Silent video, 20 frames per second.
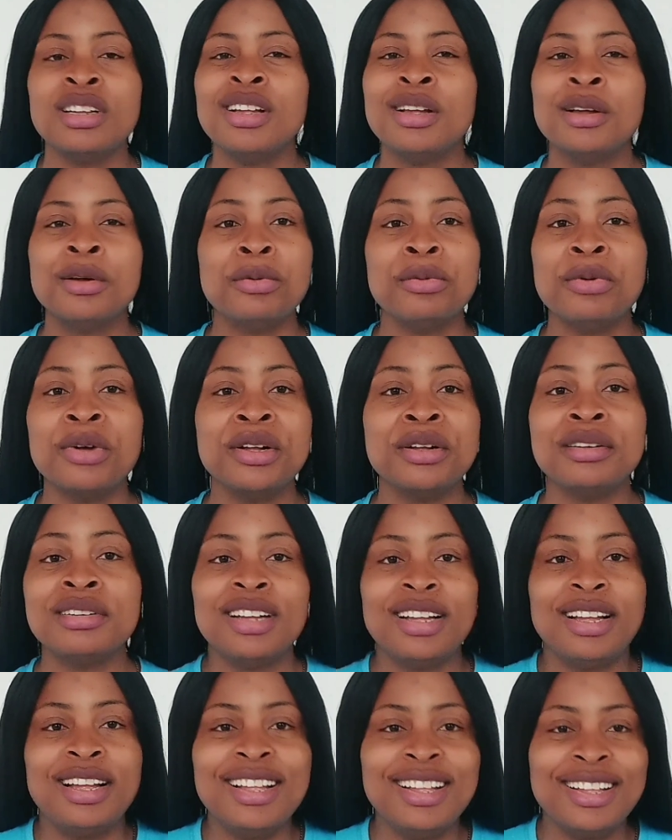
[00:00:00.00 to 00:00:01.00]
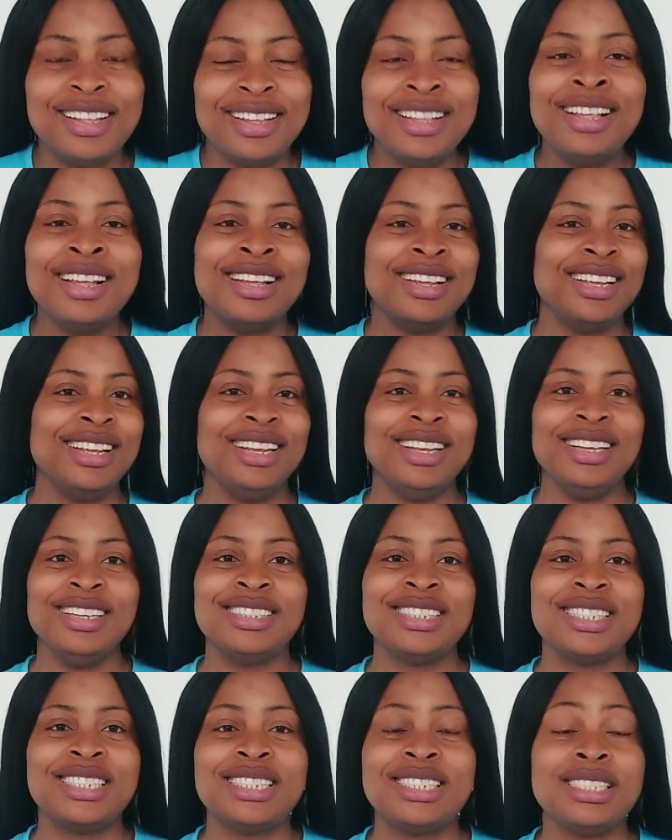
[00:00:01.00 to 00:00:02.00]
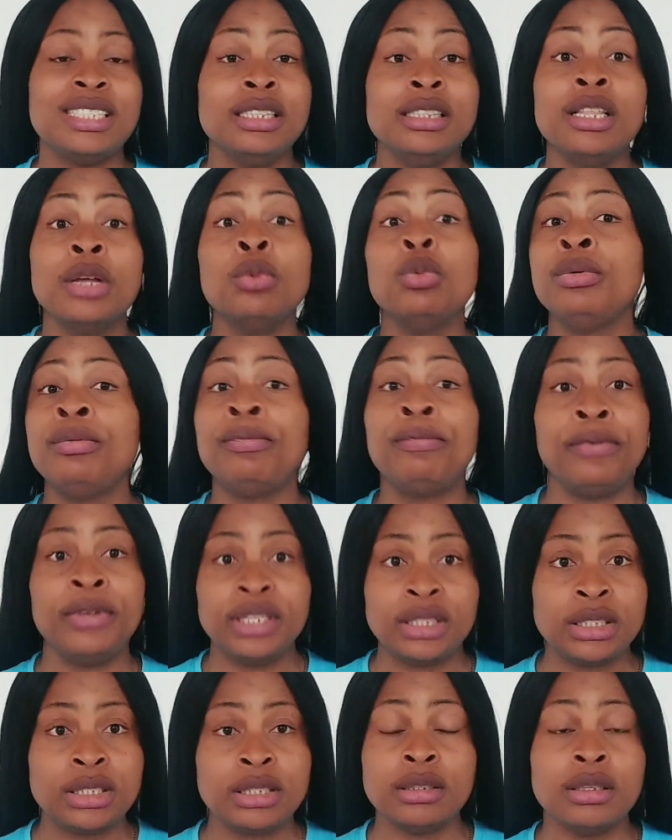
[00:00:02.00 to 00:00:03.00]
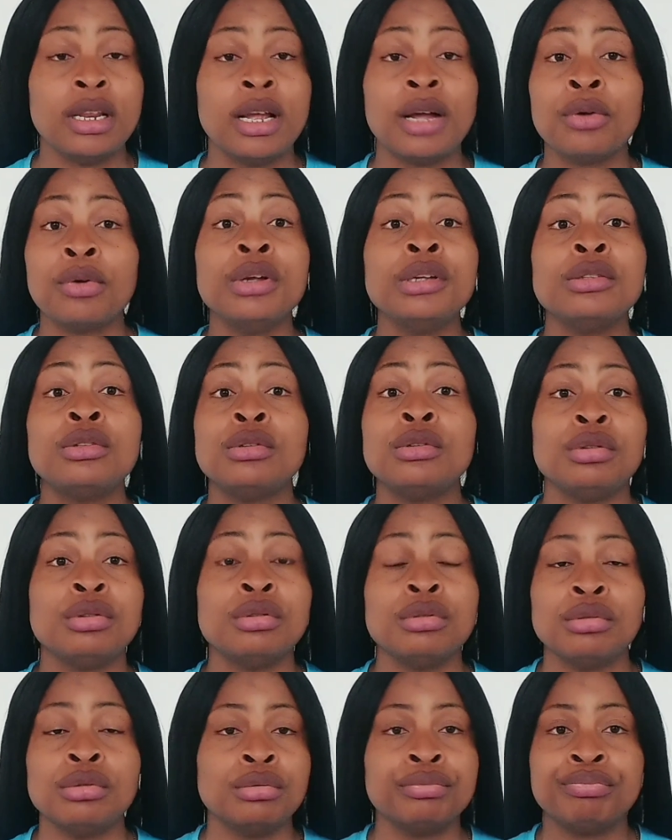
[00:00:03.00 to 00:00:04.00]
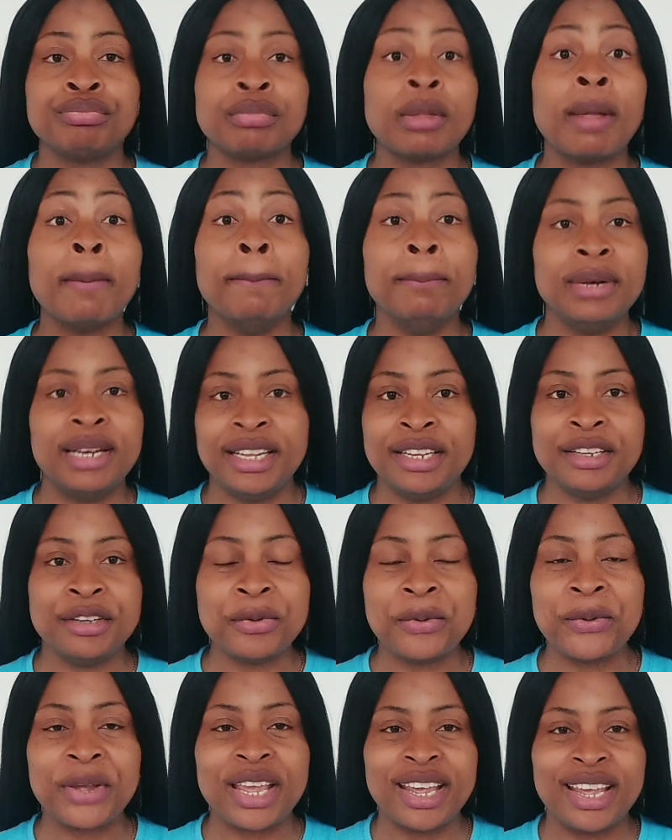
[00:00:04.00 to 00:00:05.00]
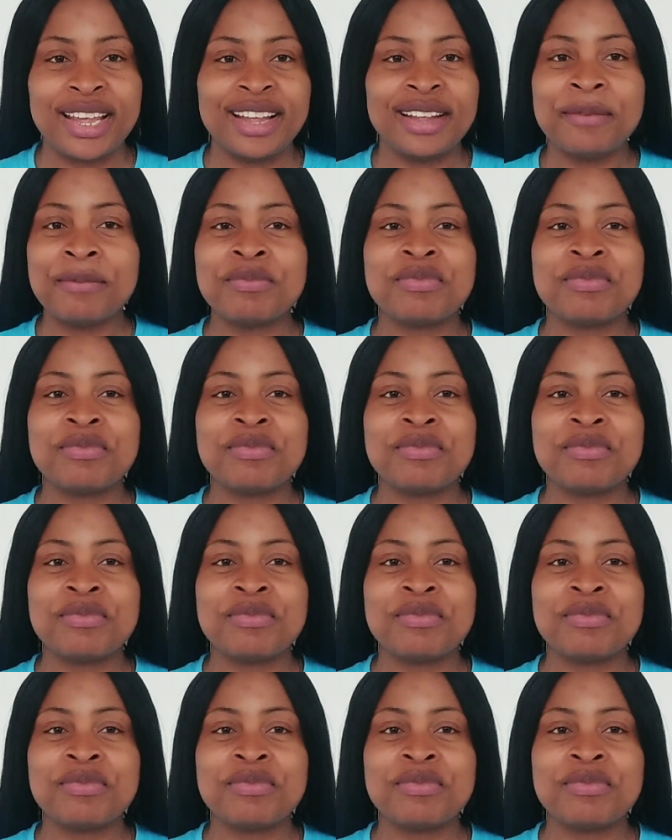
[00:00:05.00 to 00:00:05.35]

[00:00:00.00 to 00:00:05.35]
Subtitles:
Well, they will fit in, they are going to blend, okay?